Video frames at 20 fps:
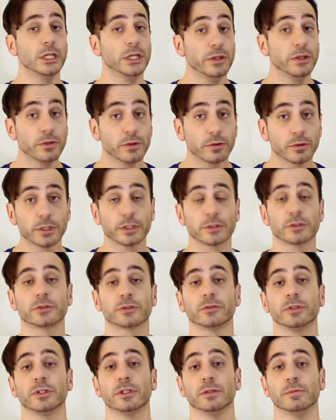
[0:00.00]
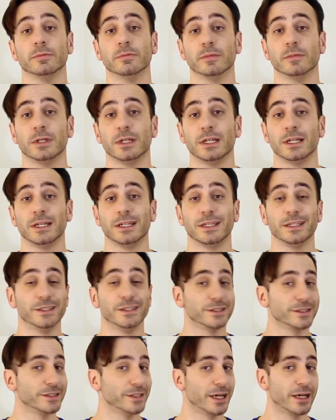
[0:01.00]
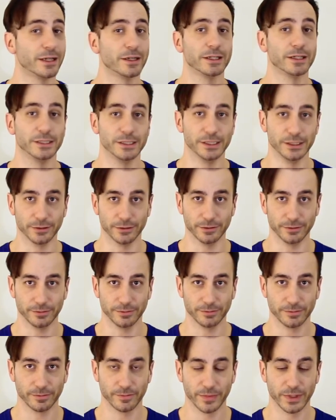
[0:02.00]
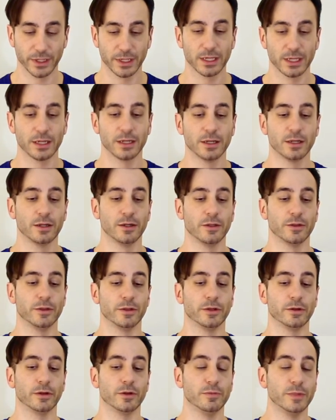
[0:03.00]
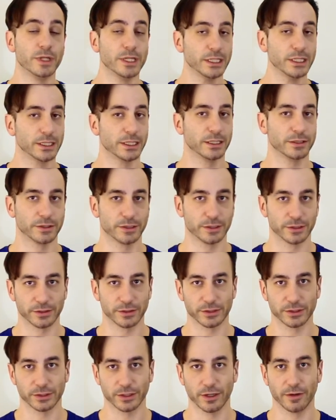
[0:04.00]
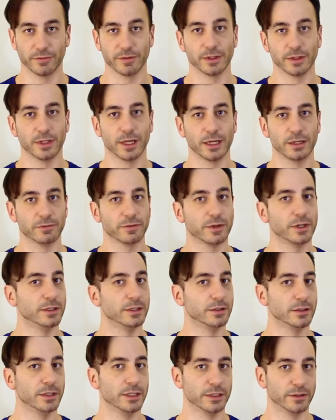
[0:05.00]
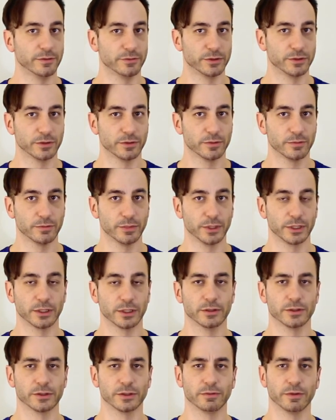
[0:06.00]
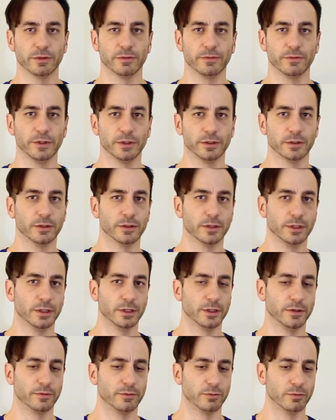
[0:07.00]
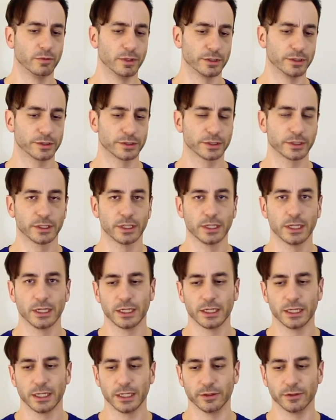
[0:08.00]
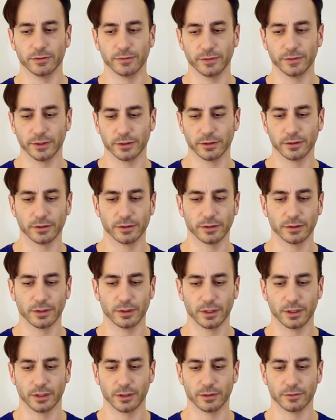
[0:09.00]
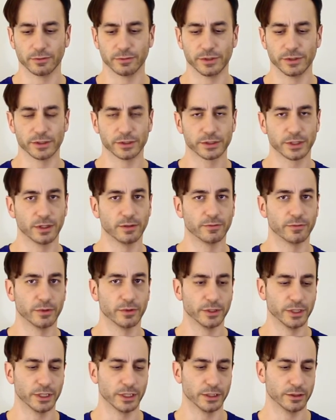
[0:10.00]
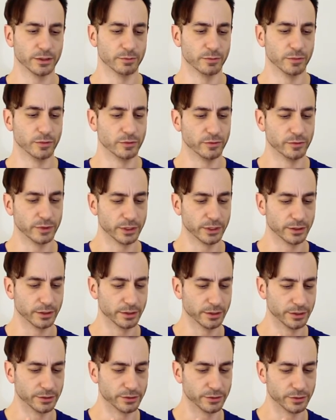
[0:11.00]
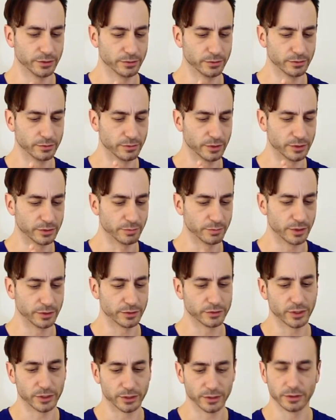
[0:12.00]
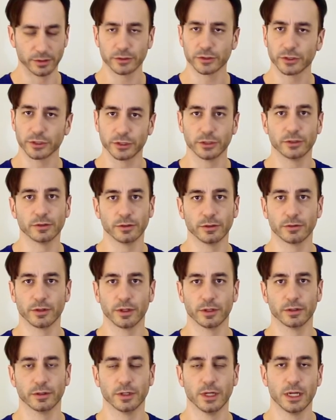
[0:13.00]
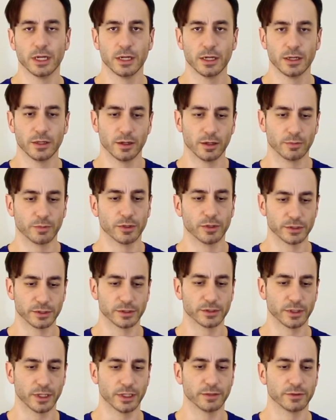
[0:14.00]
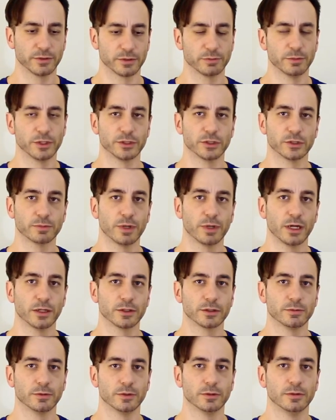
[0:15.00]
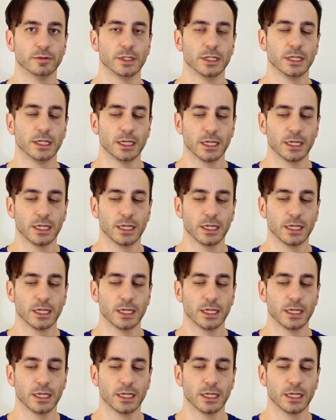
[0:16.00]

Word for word: Either extreme is not ideal. There are many cases of the life unlived because of the fear of risk and the fear of discomfort and the moving into as much trying to secure the a person's life as much as possible.